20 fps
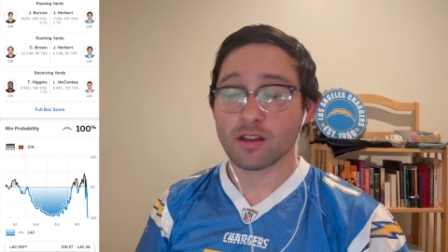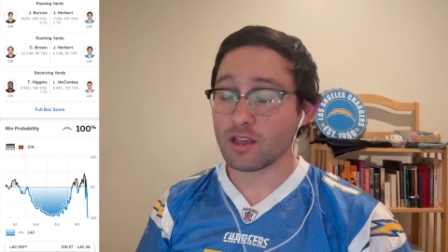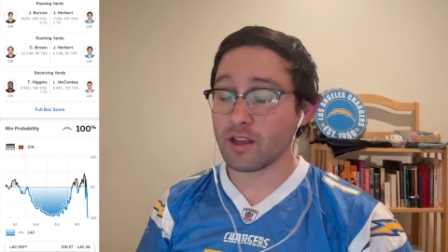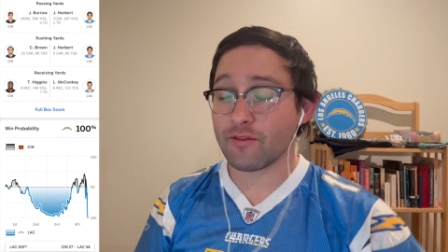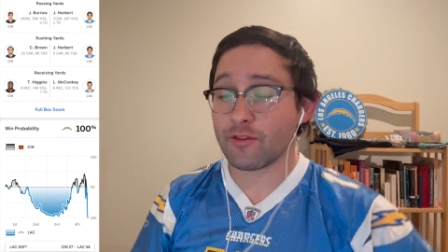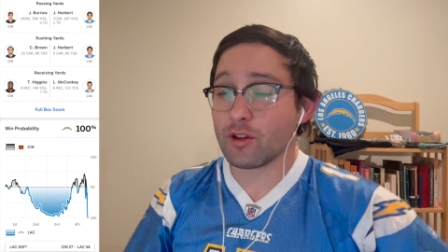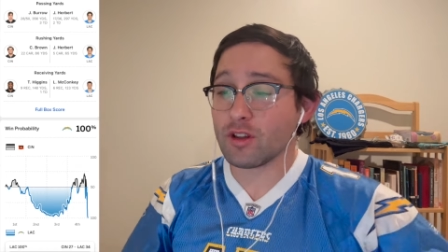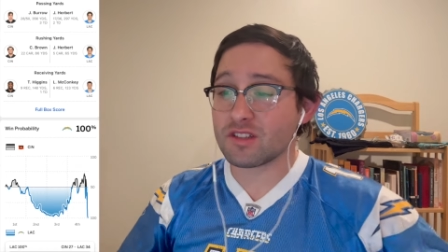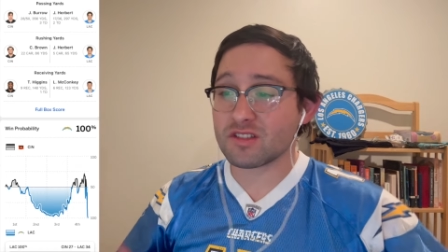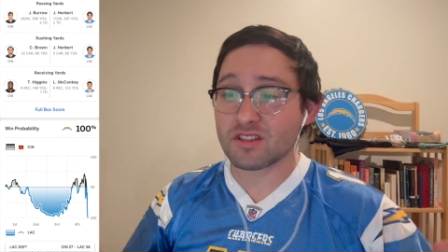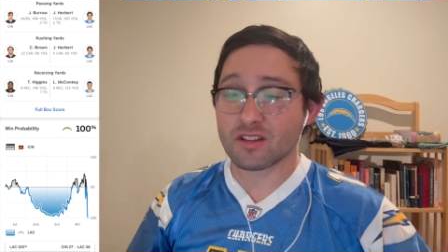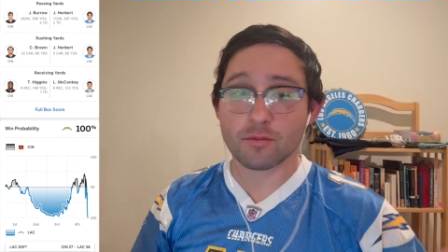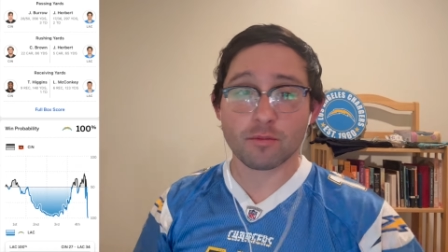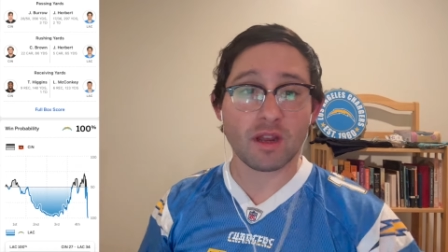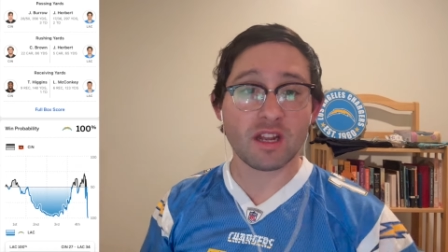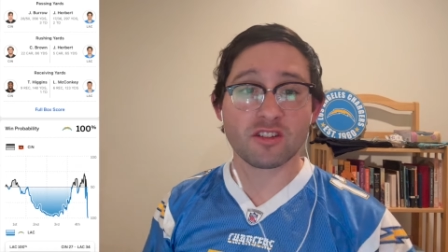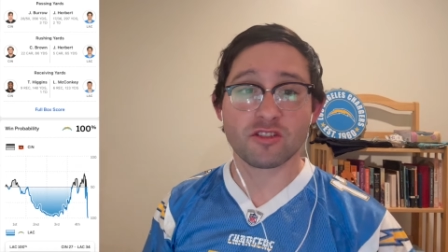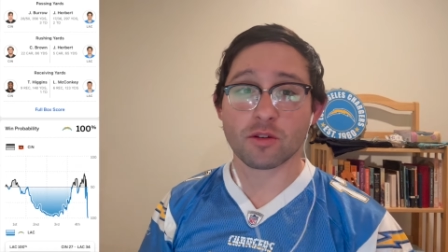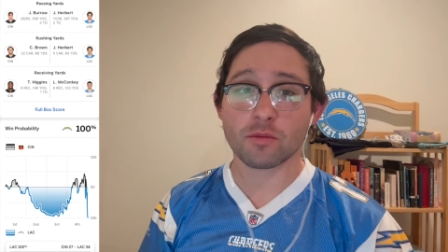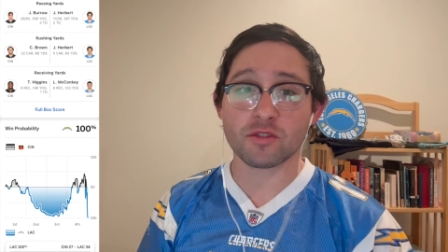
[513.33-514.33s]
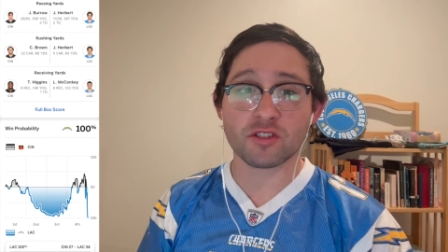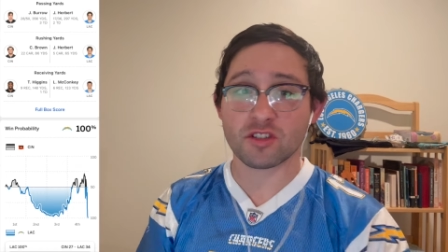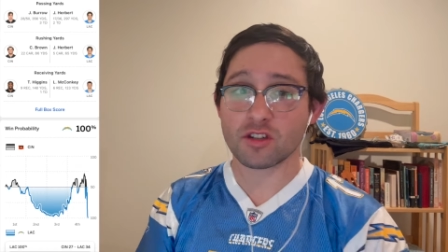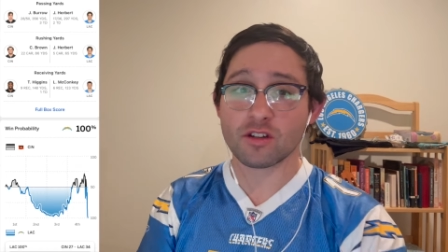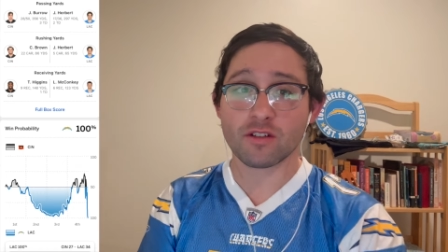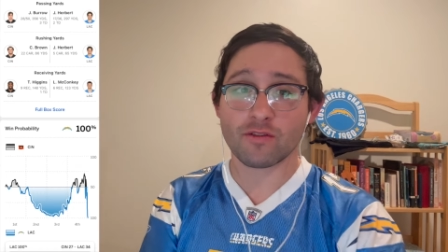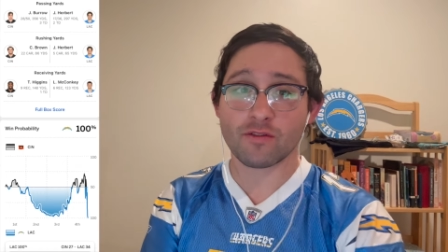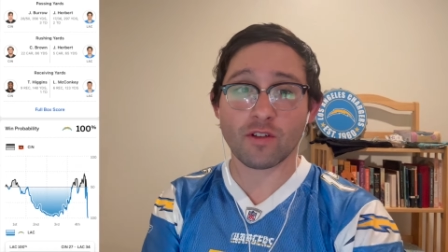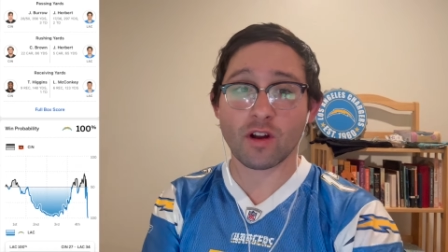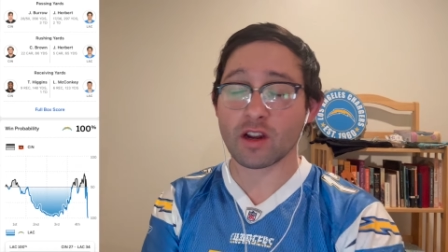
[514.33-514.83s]
If you listen to the mainstreamers,
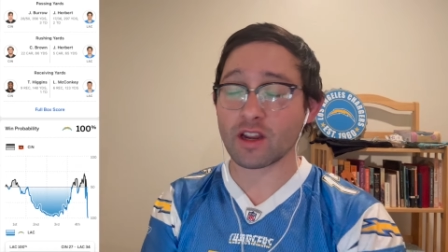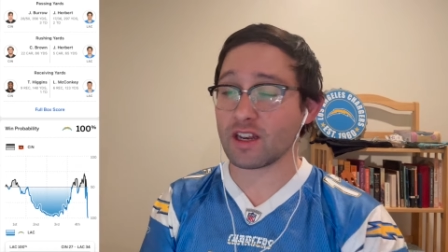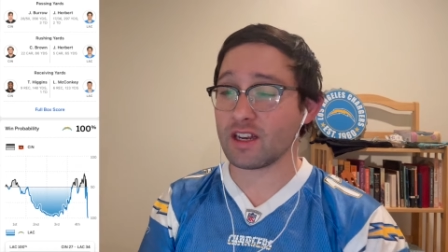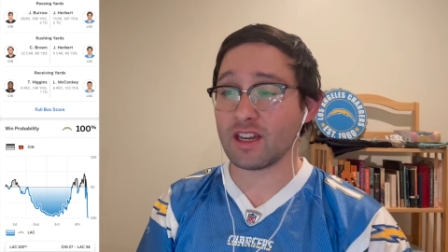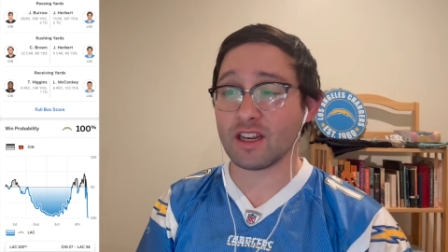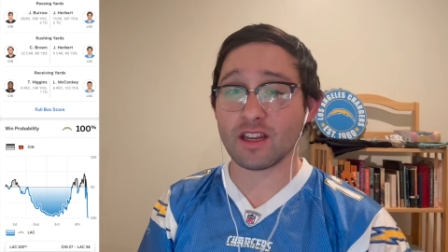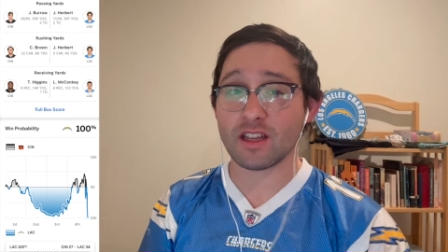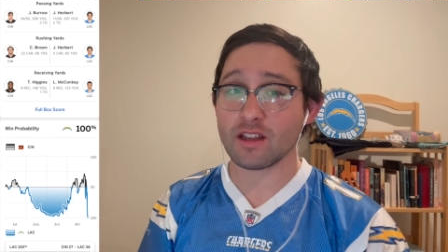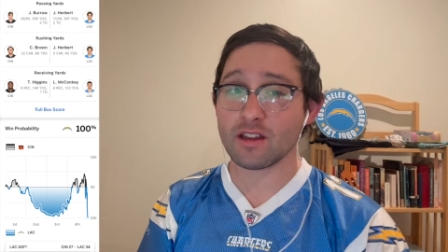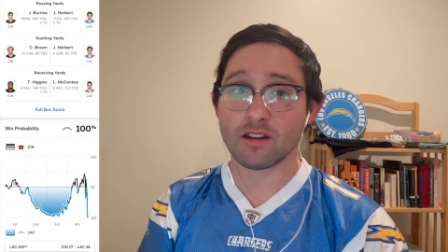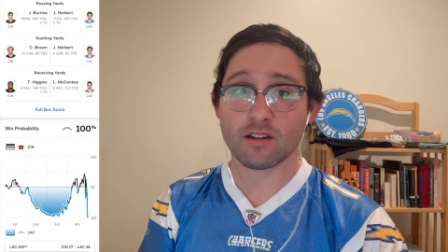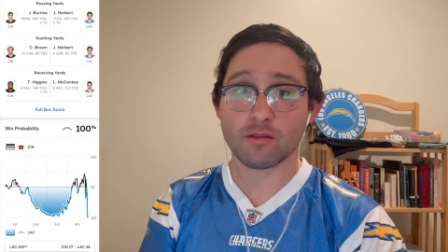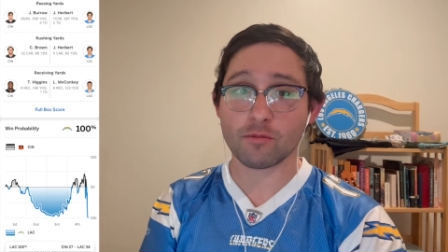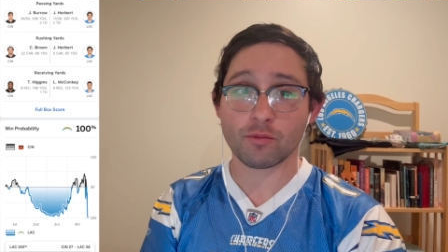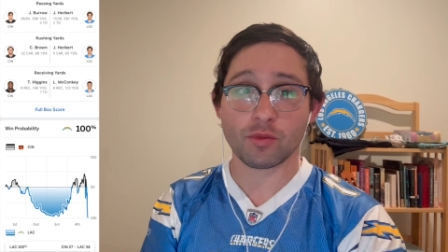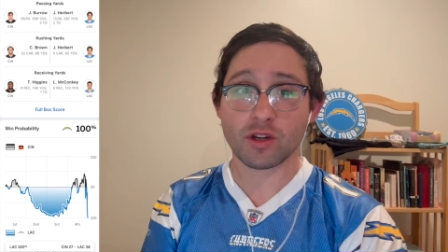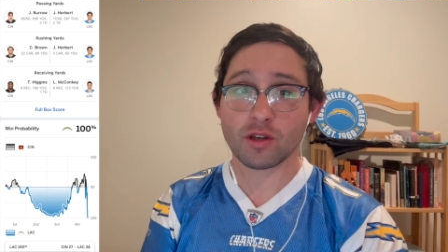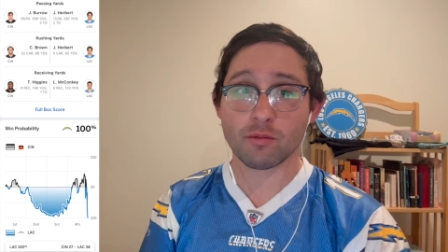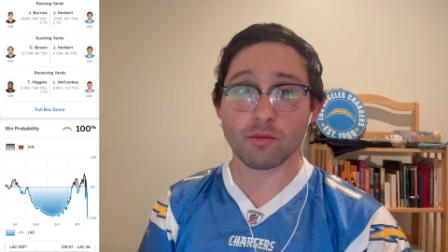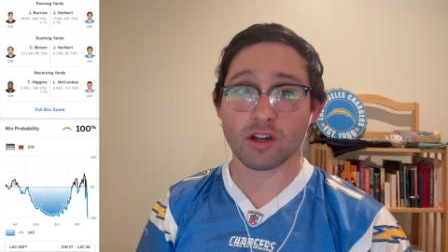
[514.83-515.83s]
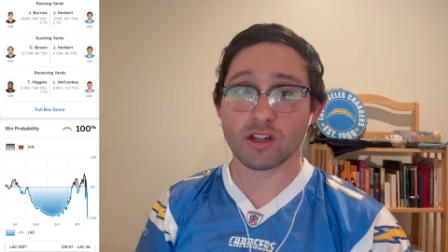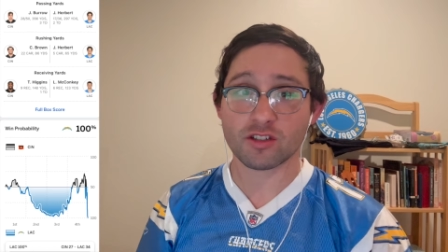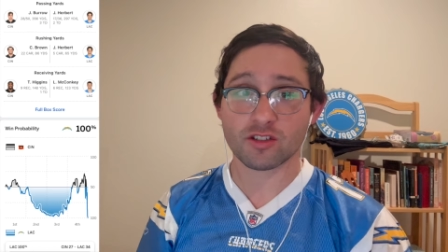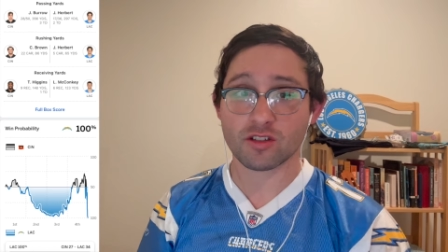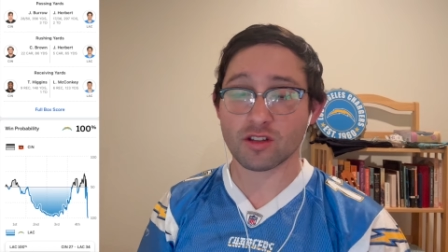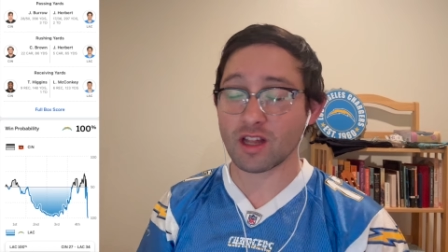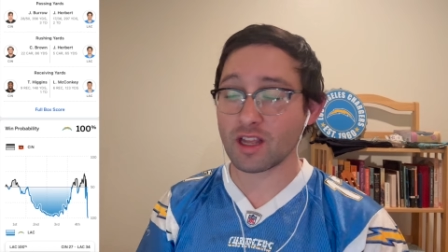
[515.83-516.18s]
you're a fucking idiot, pretty much.